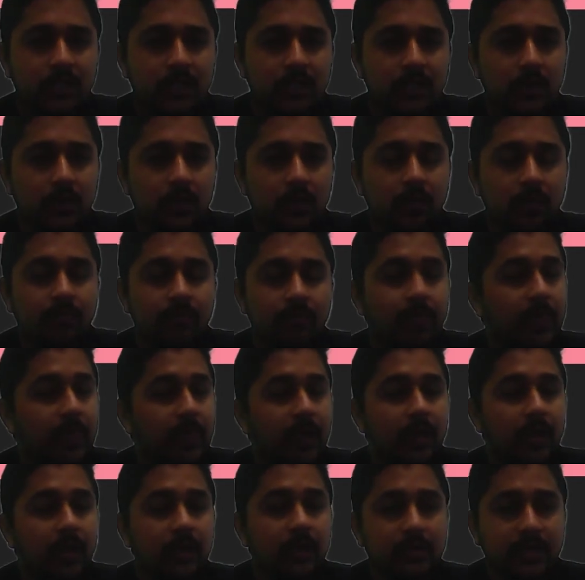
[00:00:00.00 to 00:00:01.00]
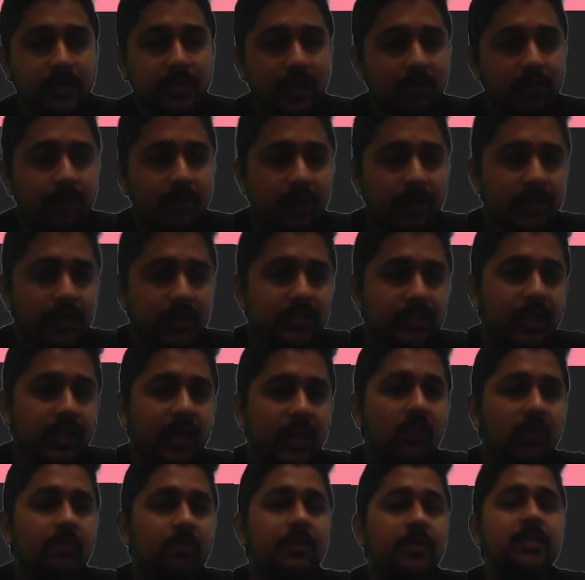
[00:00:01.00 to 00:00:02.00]
So second point is
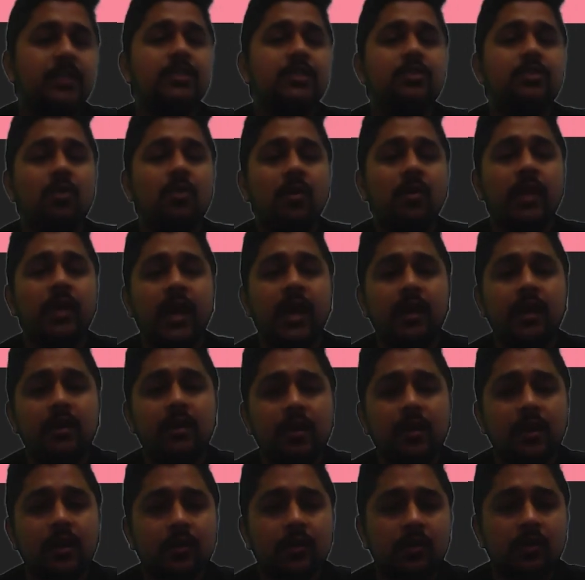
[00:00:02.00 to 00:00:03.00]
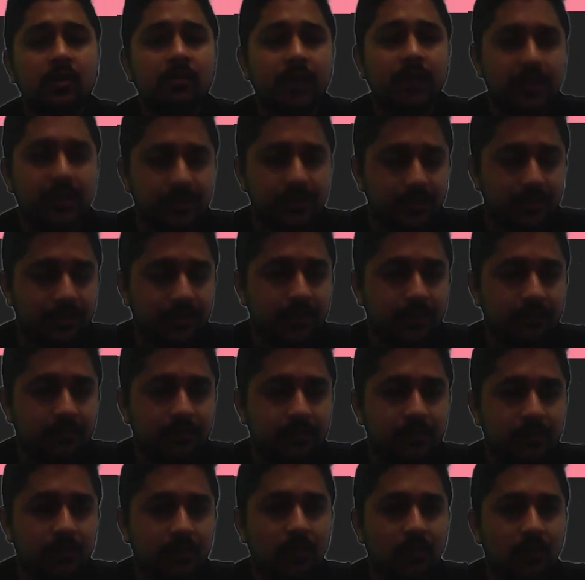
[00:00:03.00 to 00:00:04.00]
adopted strong error control measures.
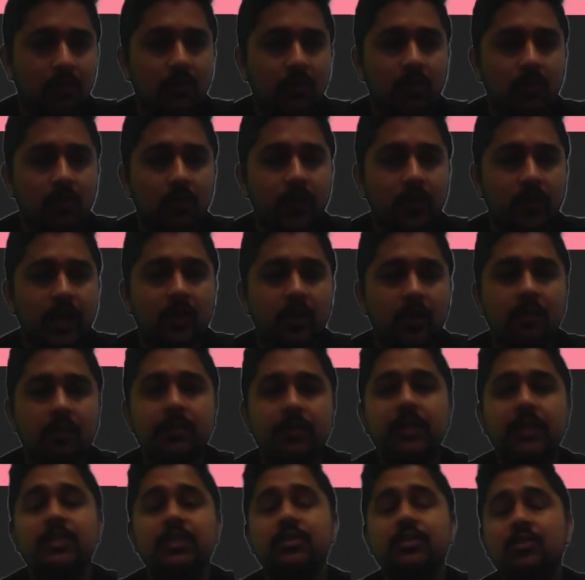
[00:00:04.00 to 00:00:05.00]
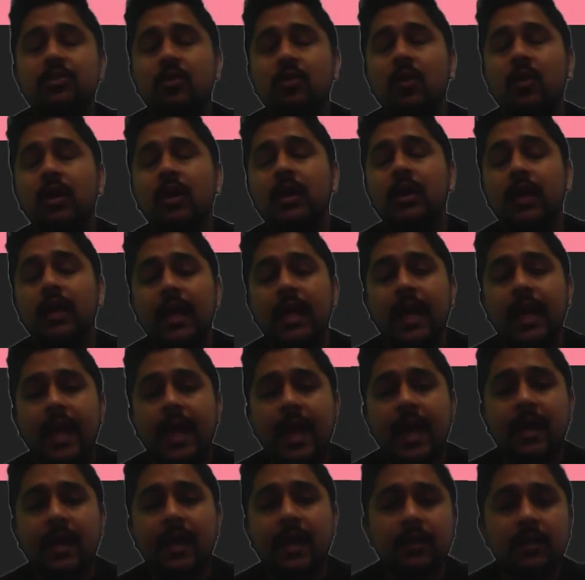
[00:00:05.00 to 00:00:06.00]
So we adopted strong
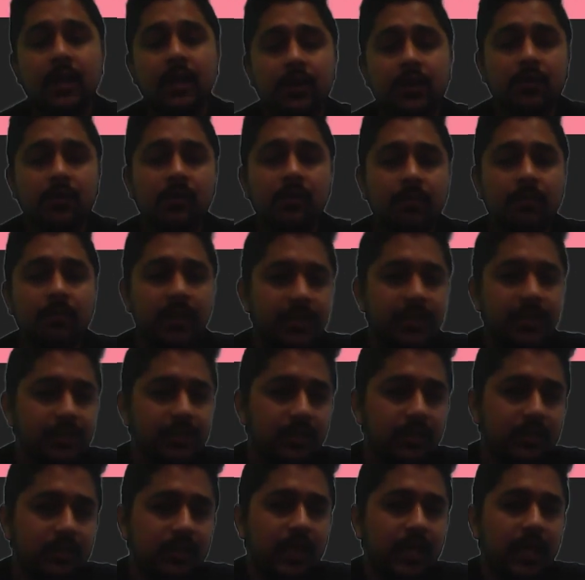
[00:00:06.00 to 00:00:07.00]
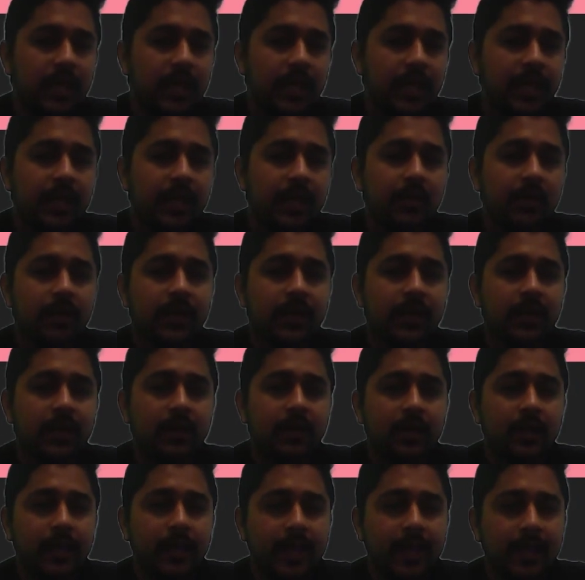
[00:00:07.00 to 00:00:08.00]
error control measures,
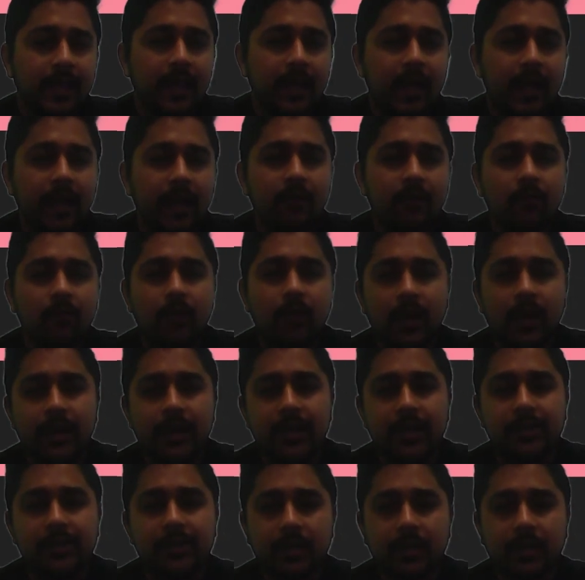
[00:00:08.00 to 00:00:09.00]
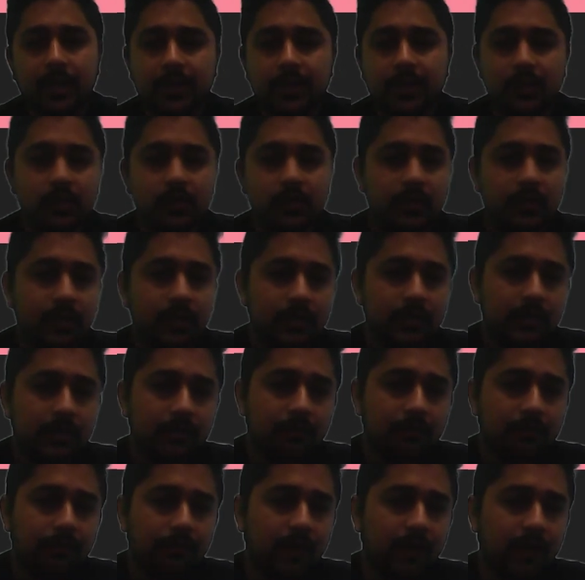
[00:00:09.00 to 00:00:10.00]
including inline validation and
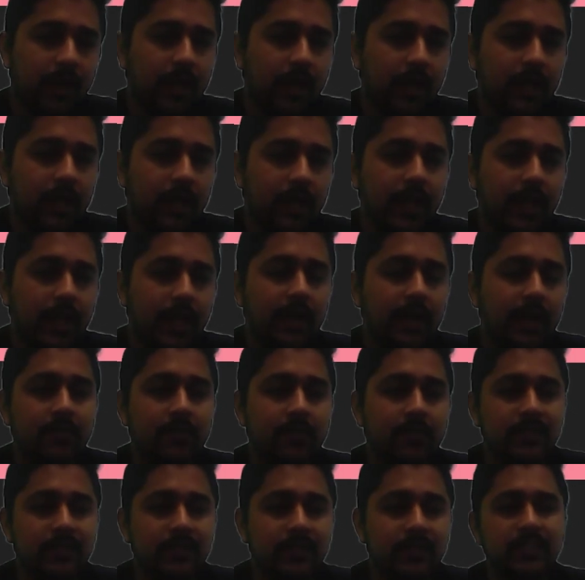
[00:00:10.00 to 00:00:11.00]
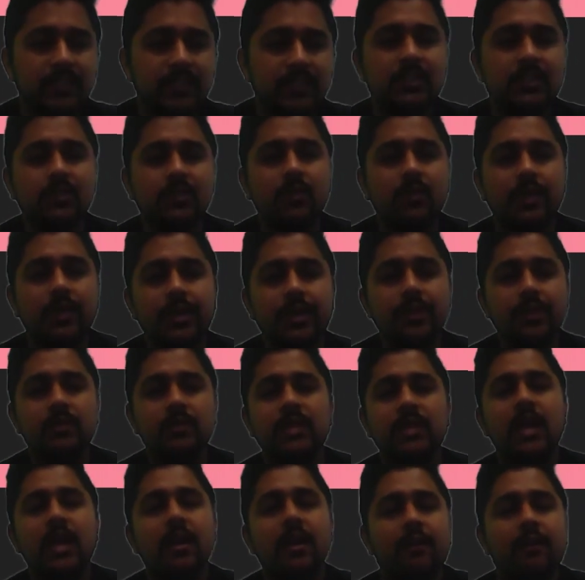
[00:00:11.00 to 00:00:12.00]
user-friendly error messages to
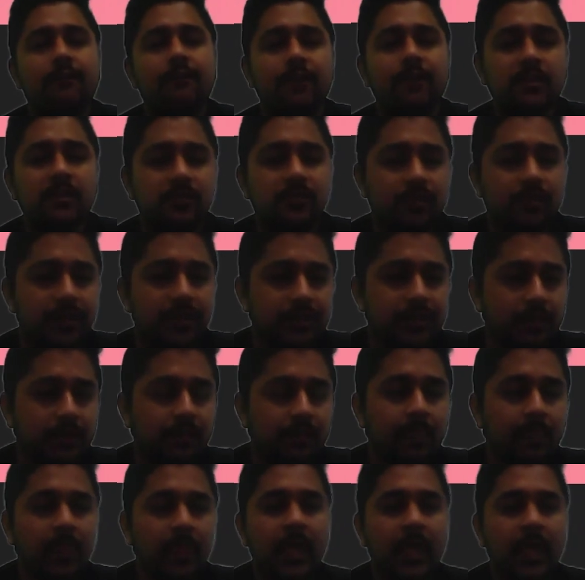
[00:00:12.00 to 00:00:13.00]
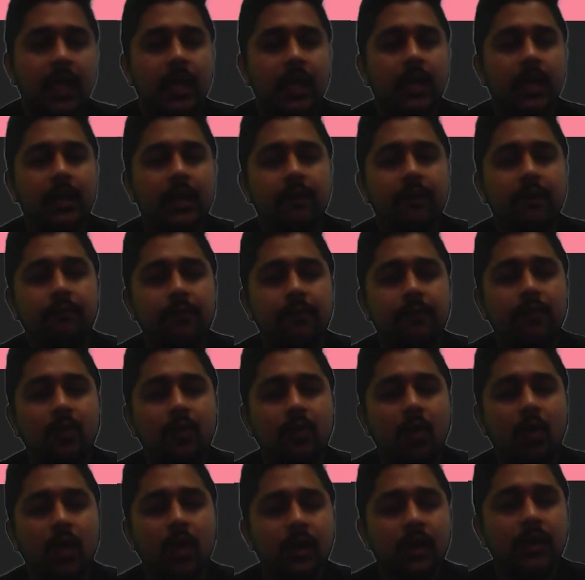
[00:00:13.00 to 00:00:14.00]
reduce frustration.
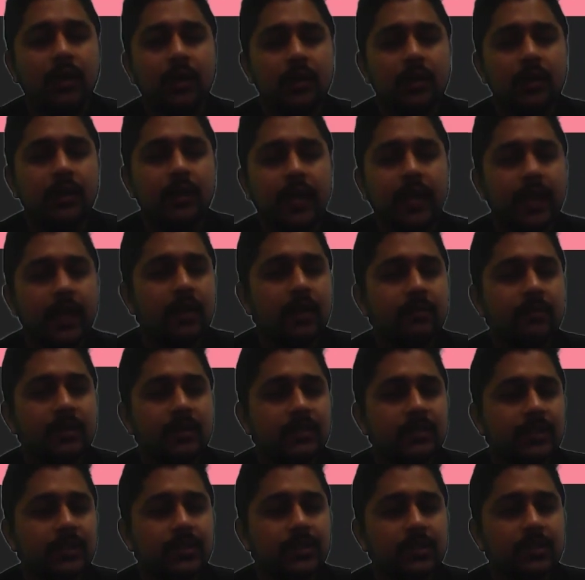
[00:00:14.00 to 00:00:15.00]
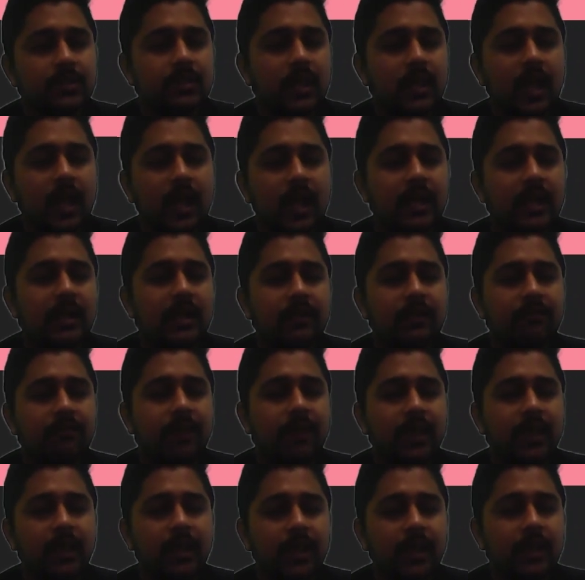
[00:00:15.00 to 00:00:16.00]
Reviewed all current error messages,
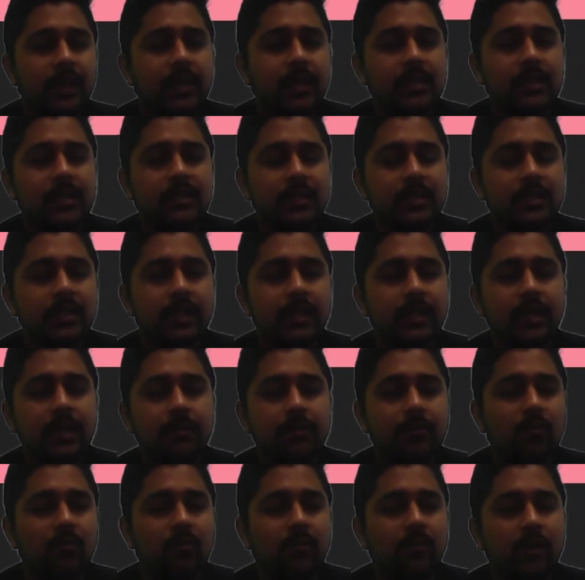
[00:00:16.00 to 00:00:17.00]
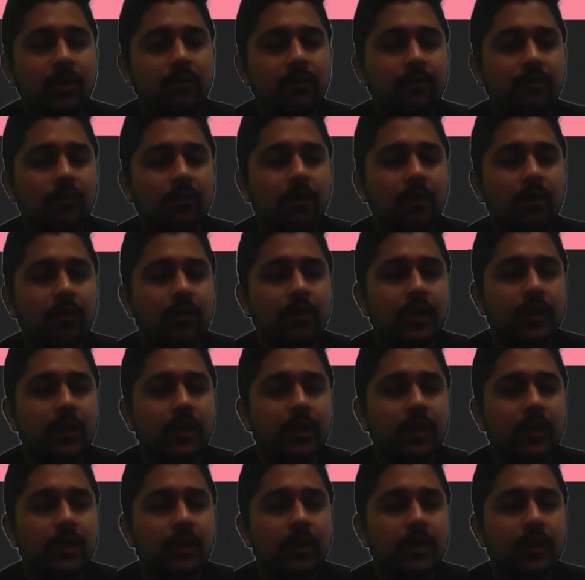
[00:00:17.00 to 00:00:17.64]
identifying areas needing improvement for